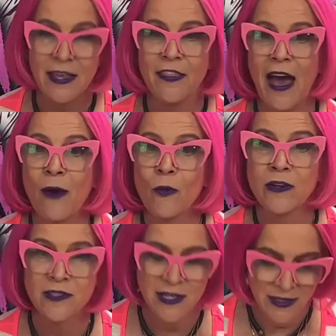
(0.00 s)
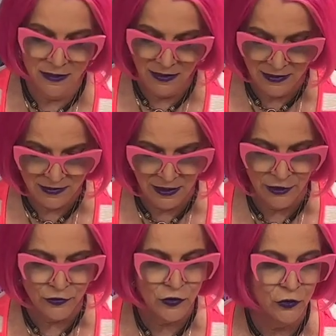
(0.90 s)
That was in this
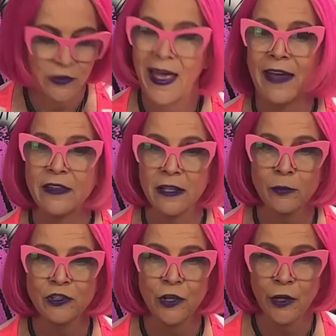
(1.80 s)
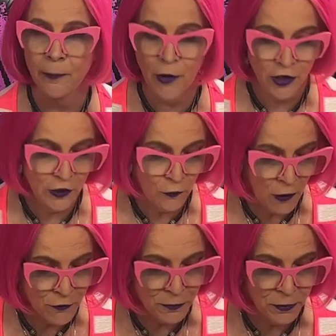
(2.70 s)
letter. So they had the Libertarian Party
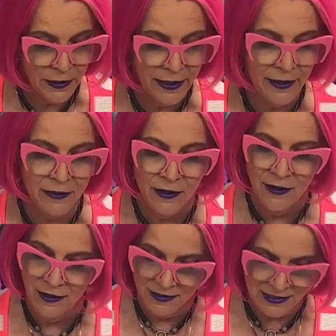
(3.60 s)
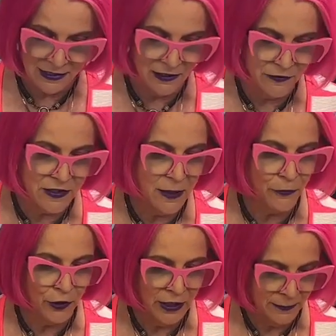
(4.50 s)
growth plan, executive
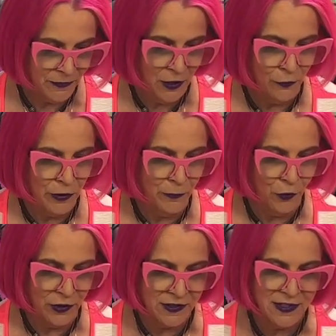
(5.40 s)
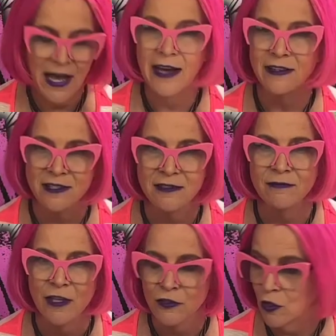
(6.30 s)
summary, report of status, and
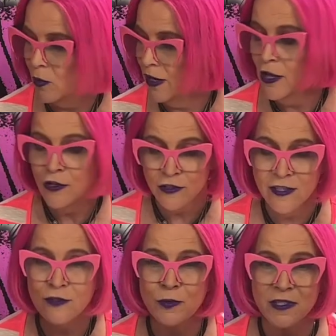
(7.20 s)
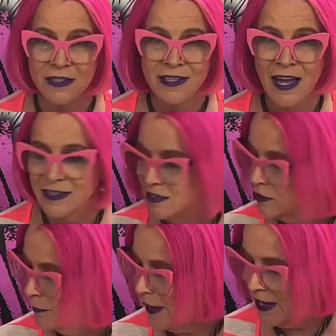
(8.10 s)
so on. So this was a nice
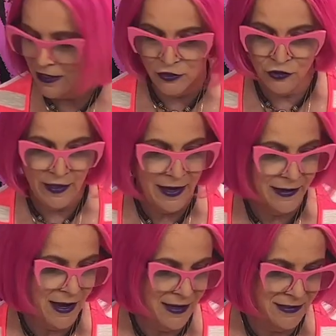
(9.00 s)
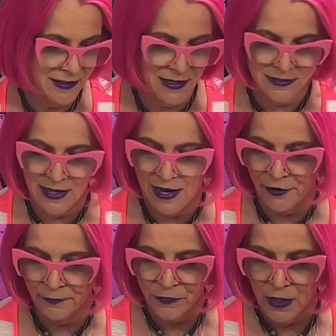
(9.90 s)
little package that got sent out.